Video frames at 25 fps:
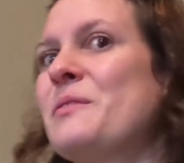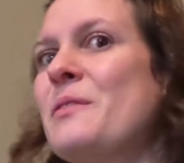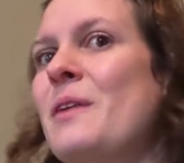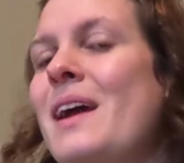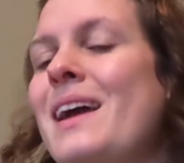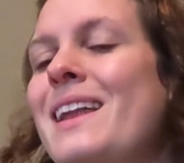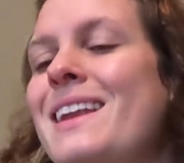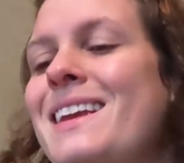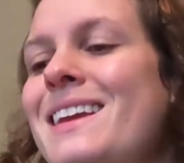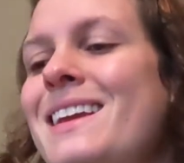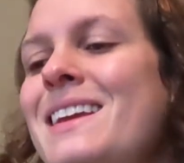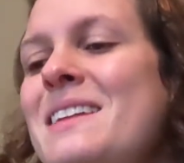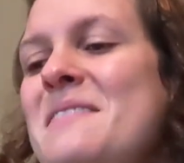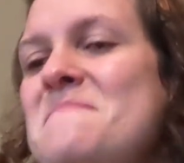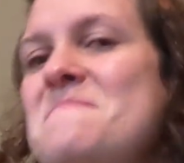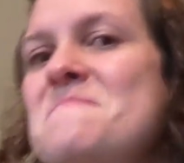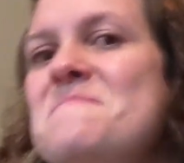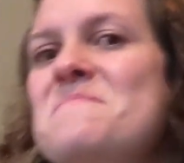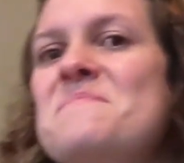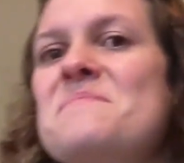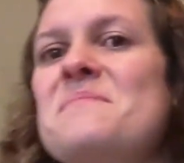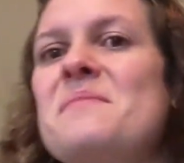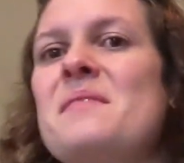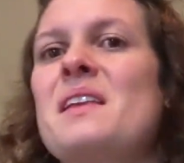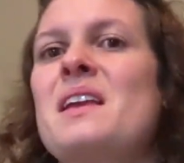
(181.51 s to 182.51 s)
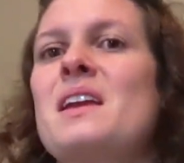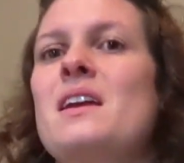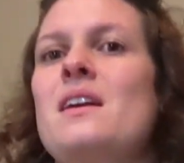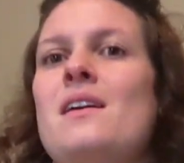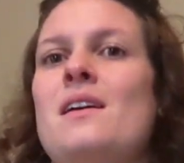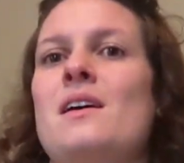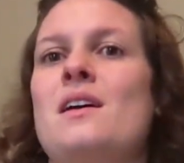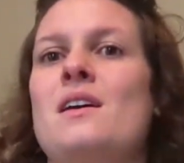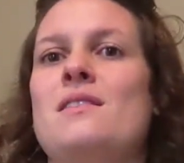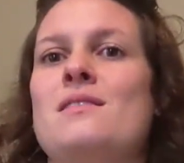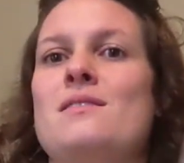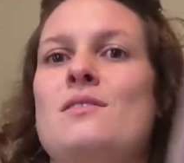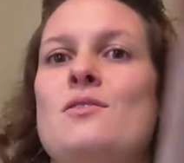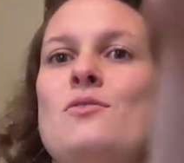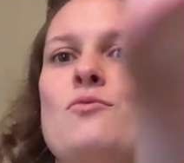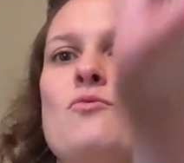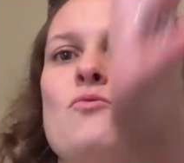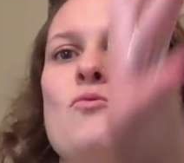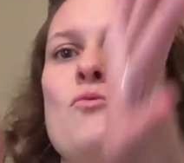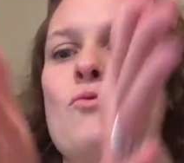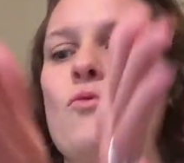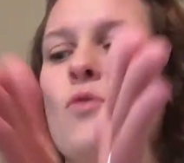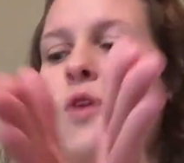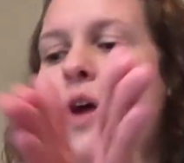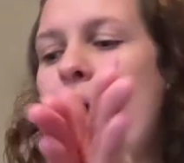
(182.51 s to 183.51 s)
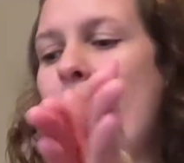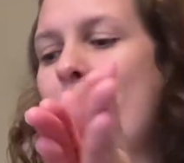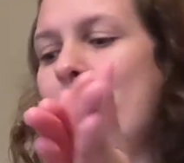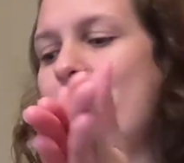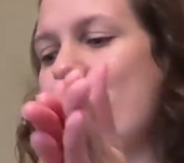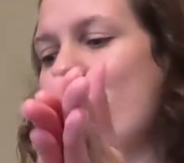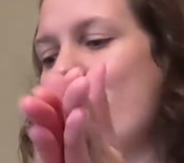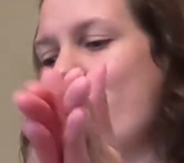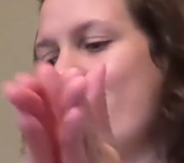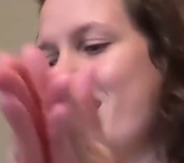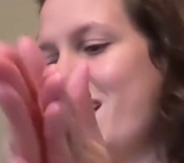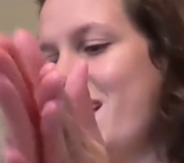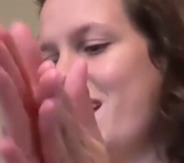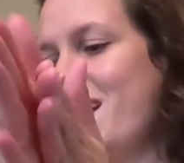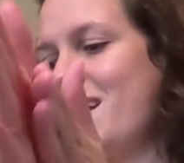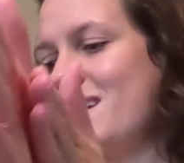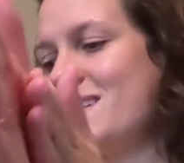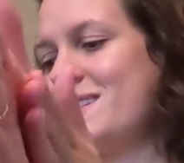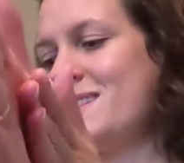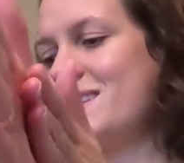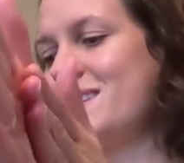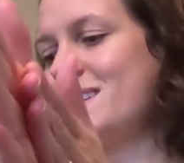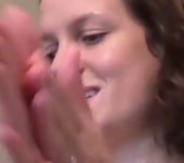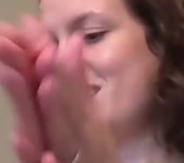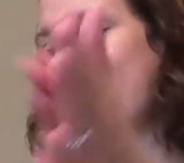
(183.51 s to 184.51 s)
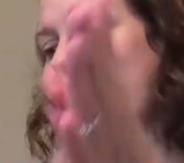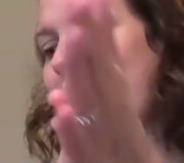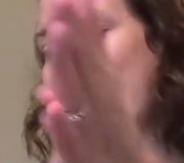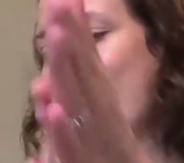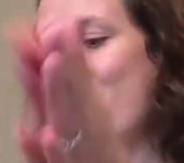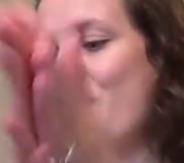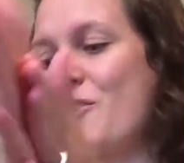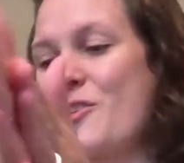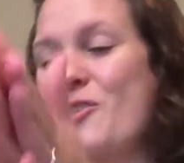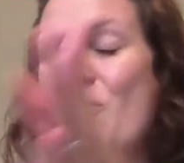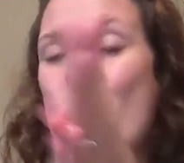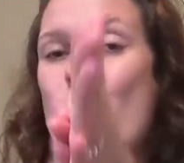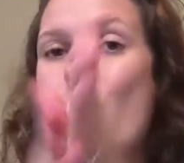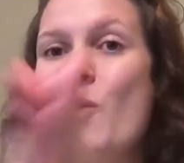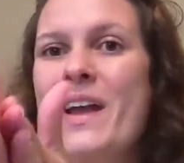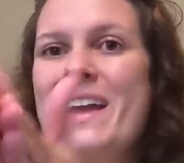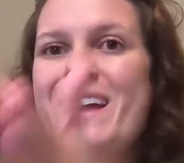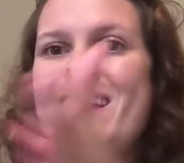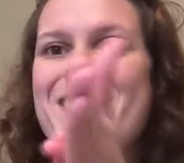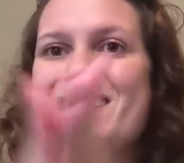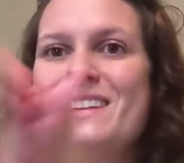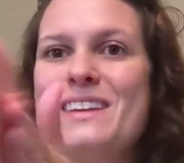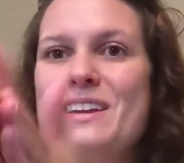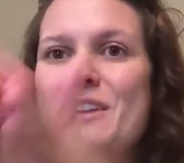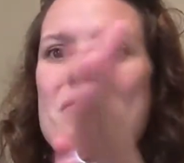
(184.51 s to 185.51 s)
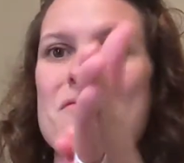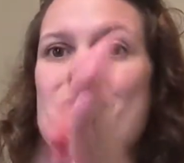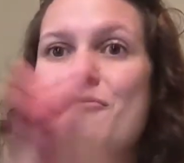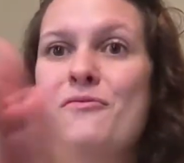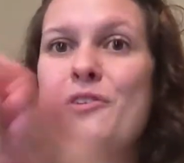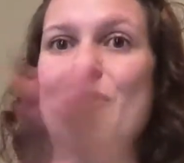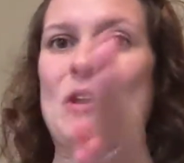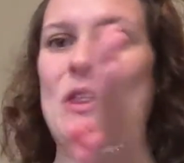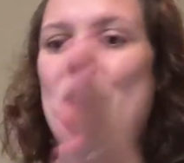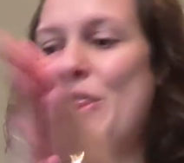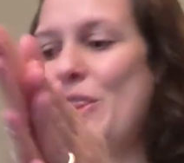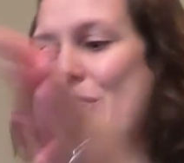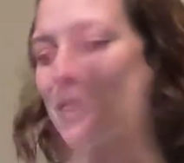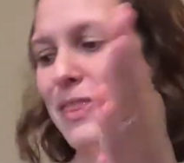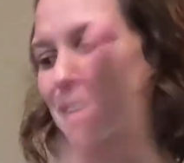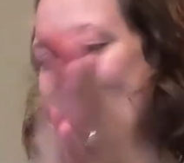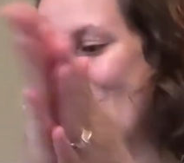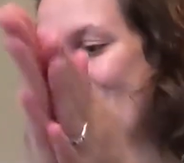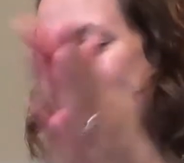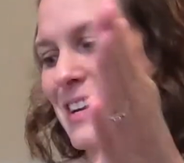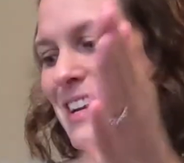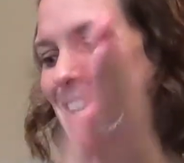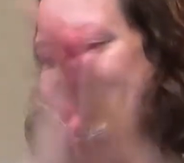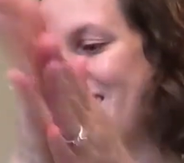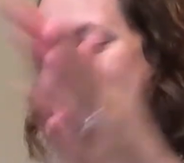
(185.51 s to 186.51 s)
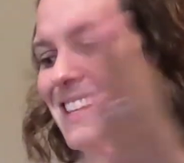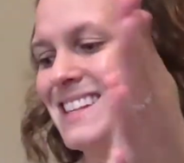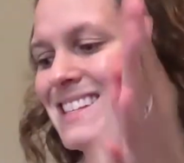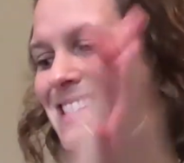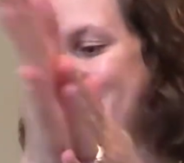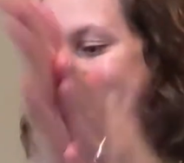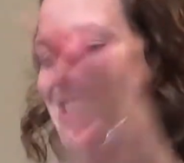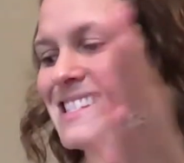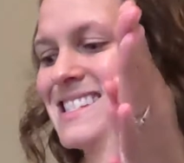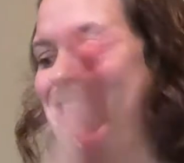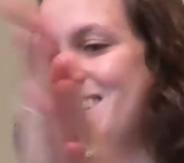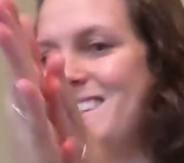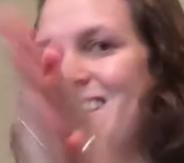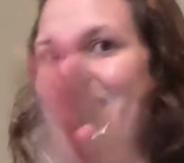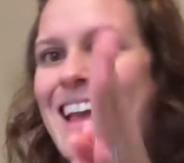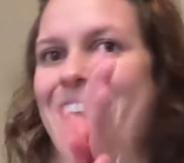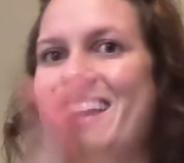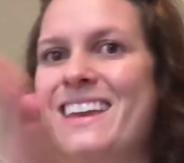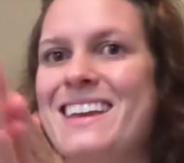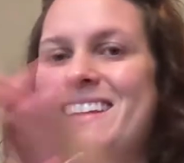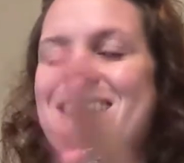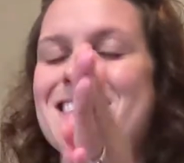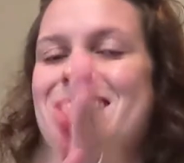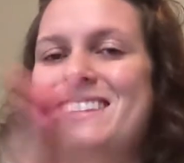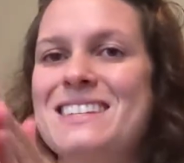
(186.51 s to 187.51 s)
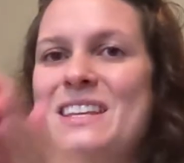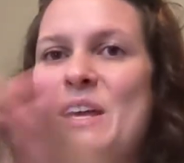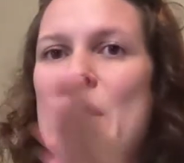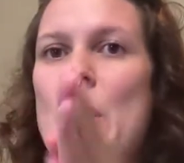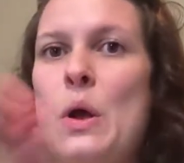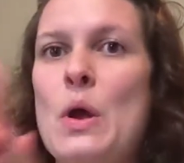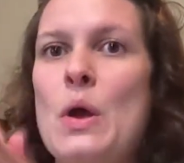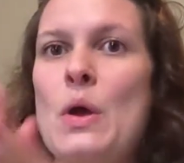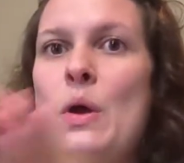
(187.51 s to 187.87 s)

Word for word: Ready? Rub your hands together quickly for 30 seconds.